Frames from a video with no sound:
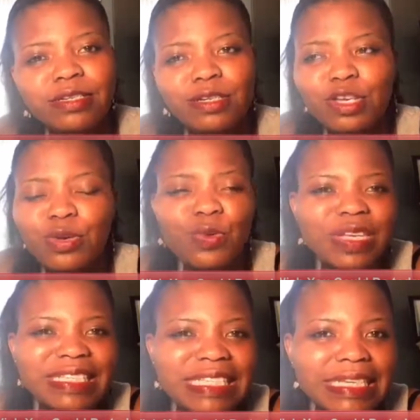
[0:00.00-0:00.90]

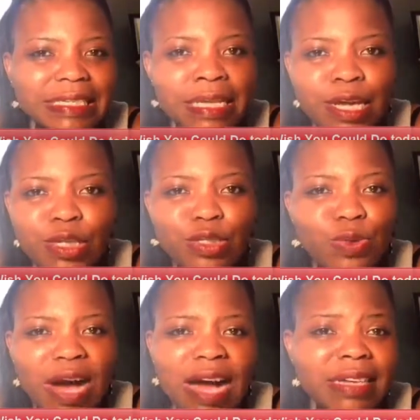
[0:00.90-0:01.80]
cuisine, do
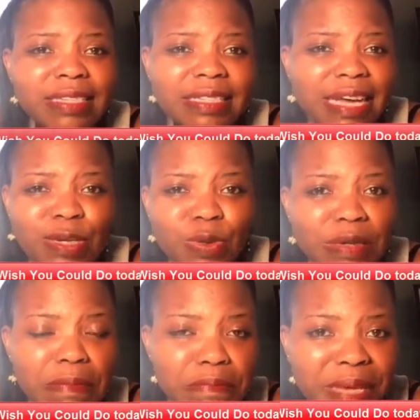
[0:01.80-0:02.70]
a handstand on a
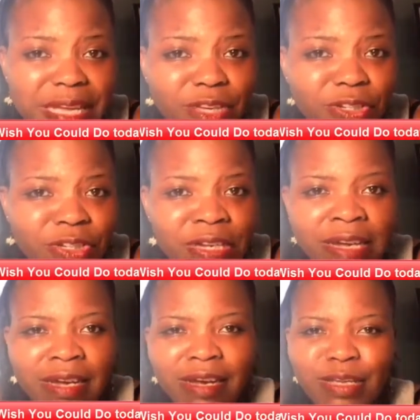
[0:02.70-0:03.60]
beach.
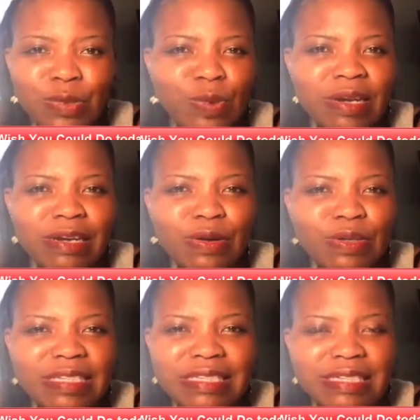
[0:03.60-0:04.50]
You want to go
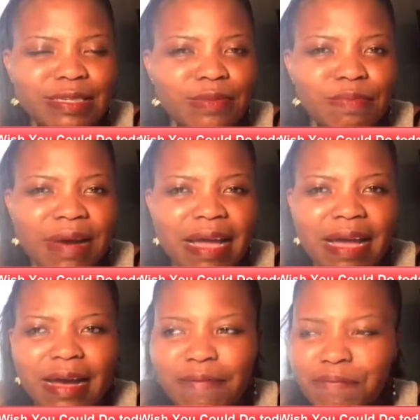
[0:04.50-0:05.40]
sit by
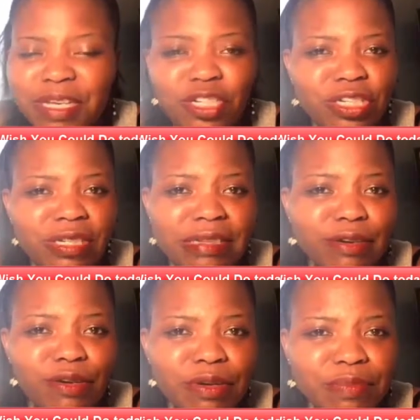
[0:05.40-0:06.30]
a beach in the
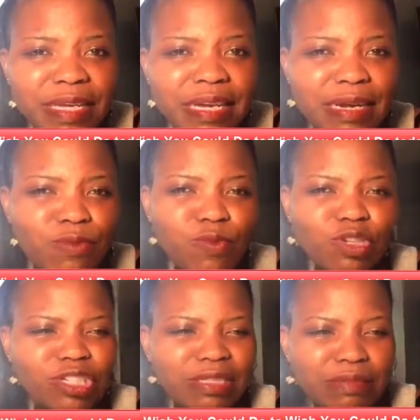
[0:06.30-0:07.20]
Caribbean and
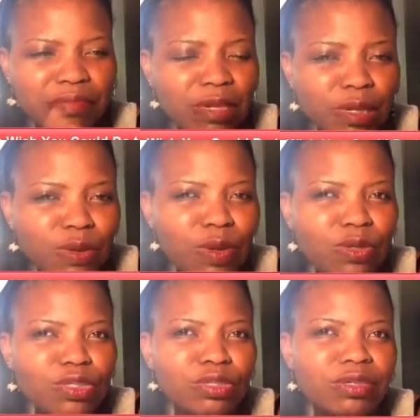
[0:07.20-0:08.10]
watch the blue
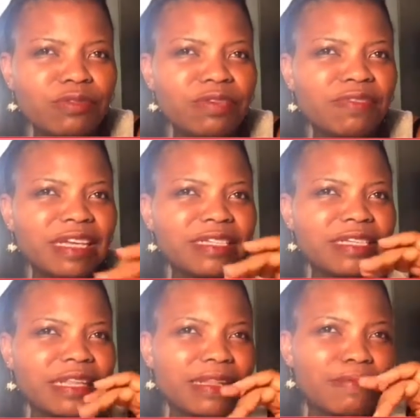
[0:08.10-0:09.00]
ocean
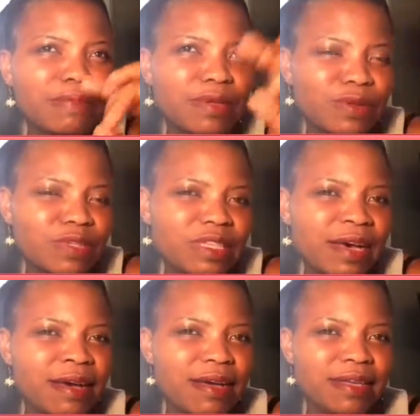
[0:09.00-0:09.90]
reflecting the blue
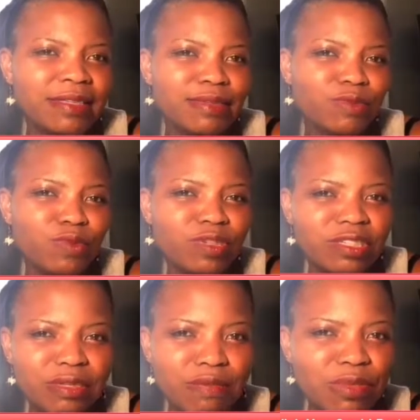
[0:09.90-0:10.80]
skies, and watch
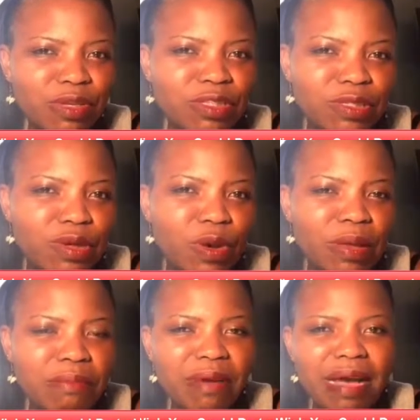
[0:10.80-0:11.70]
some yachts
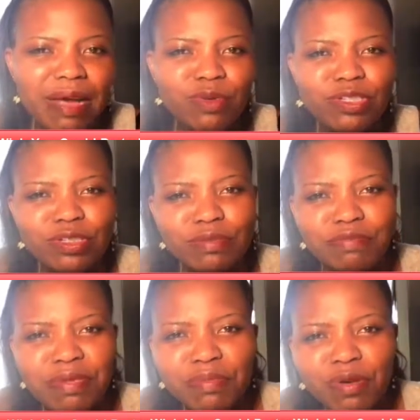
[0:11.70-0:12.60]
going by, watch some
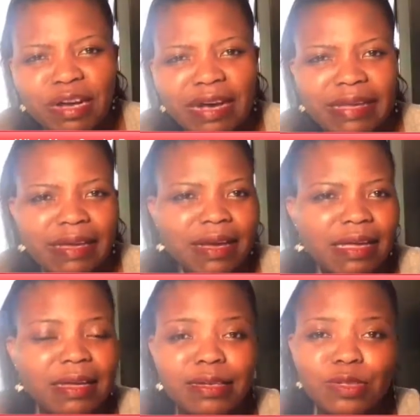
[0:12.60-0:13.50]
people
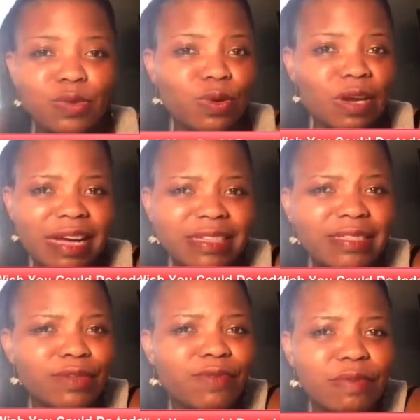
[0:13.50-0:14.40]
kayaking and do all kinds
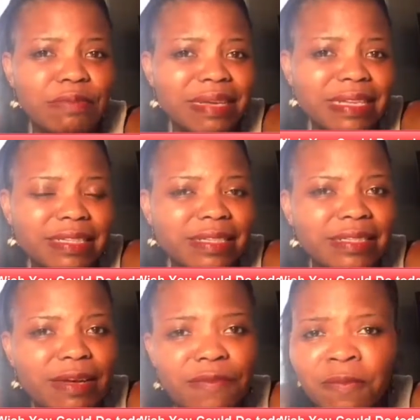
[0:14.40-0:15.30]
of amazing
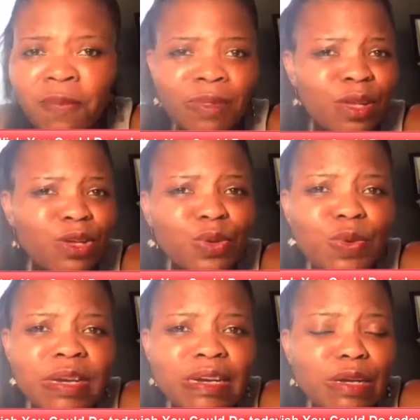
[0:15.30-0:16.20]
stuff. You
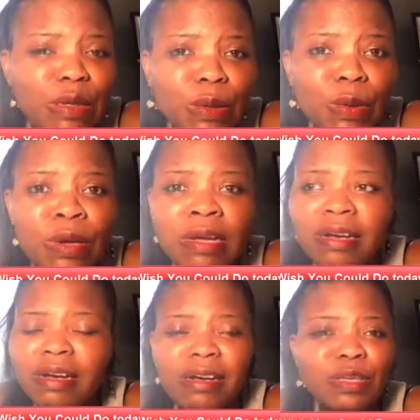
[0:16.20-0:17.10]
want to go
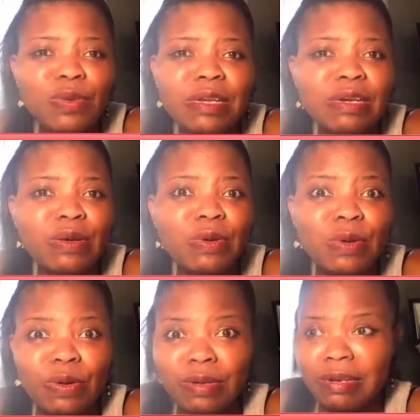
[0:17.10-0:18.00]

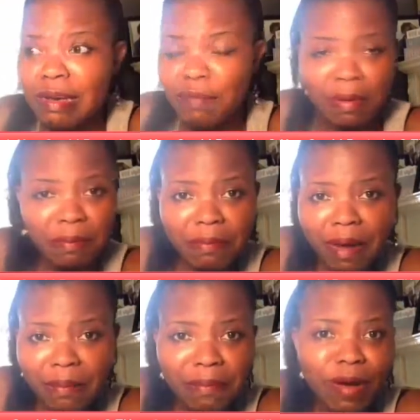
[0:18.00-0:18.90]
on up a
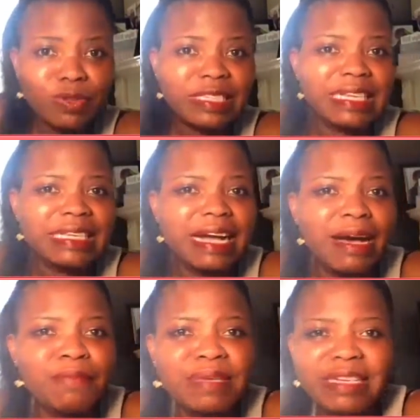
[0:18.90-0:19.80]
mountain
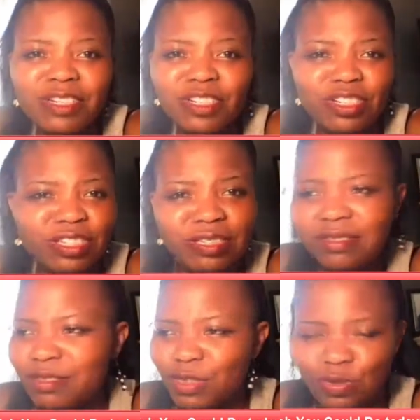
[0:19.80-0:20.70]
cabin and just
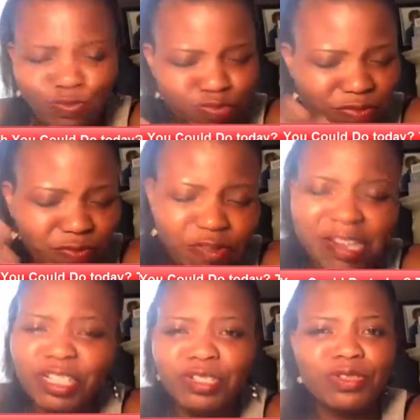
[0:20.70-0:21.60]

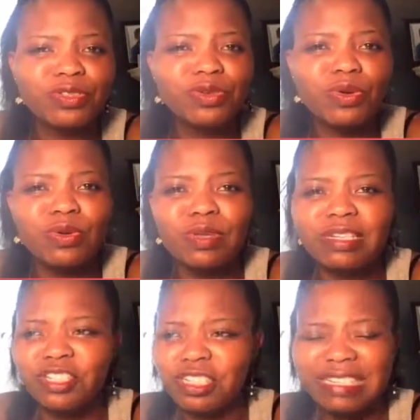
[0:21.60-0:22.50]
refresh your soul
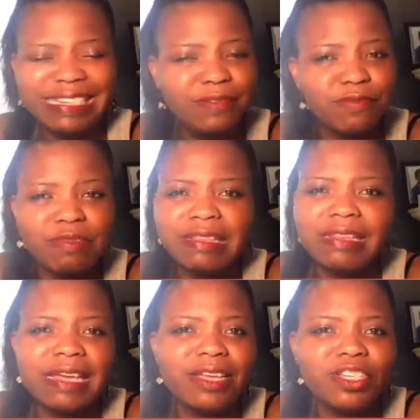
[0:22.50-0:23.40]
and just live with
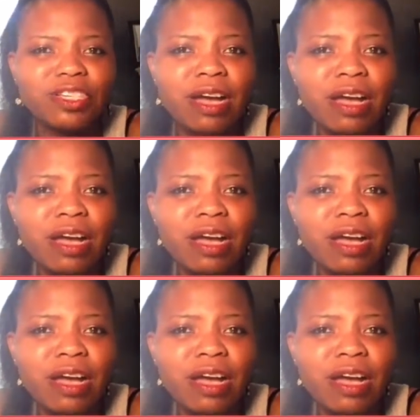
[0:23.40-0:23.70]
nature.